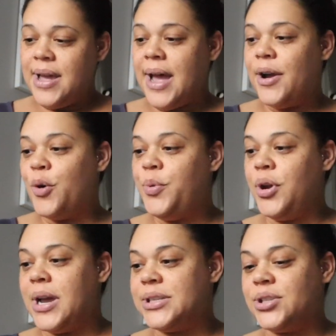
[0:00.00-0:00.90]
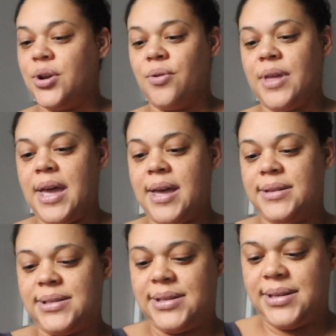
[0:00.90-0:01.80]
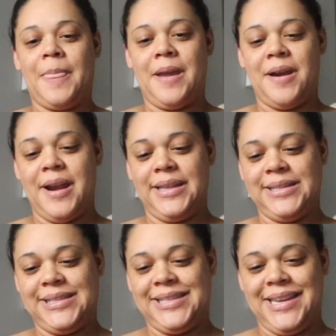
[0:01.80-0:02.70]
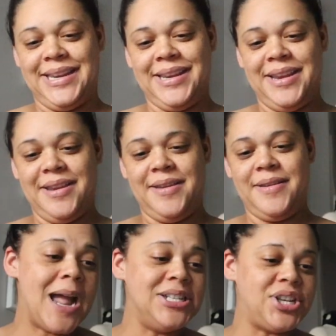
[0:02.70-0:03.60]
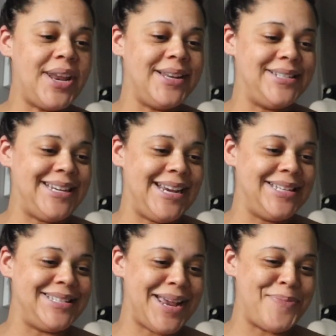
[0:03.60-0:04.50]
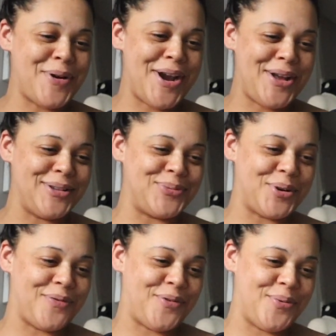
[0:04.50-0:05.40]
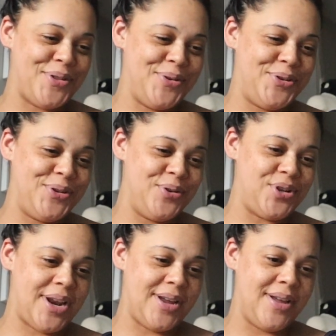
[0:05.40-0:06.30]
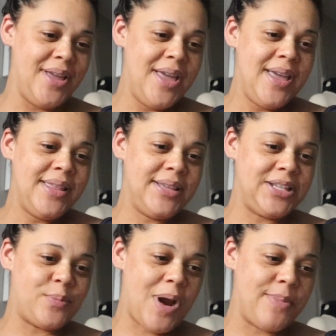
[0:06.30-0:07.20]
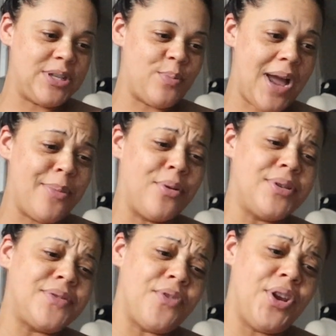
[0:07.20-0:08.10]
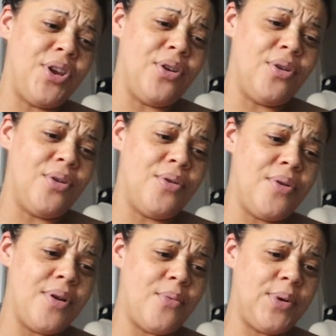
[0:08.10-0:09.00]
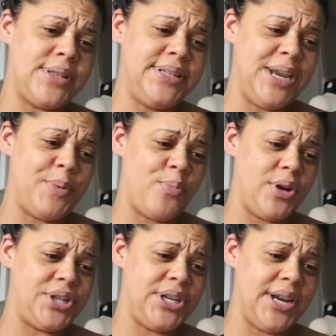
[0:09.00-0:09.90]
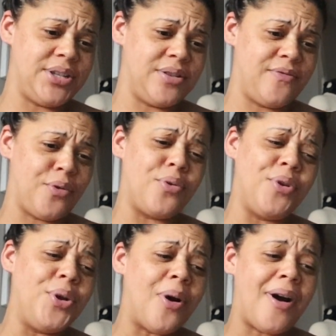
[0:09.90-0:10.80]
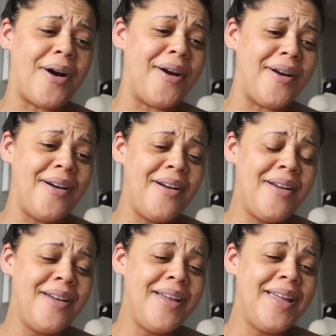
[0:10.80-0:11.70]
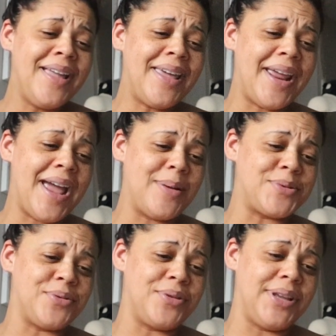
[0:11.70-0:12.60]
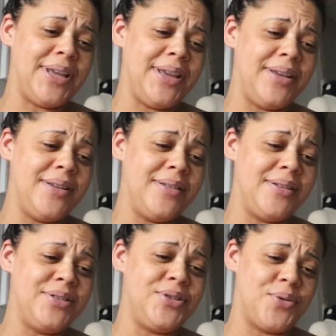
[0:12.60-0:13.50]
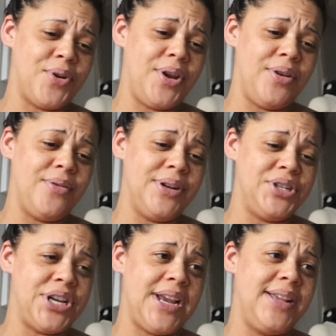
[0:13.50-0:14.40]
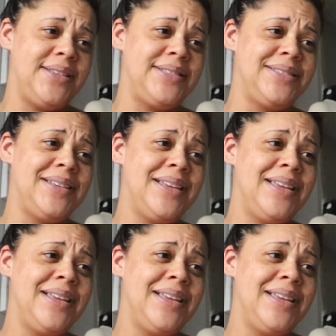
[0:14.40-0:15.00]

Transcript: I hope you guys know that. All right, let's see. Hi, Shanna and Jace. I pray all is wonderful with you too. Shanna this Promise Bible is for you with deep appreciation for who you are, and I absolutely adore you and Jace.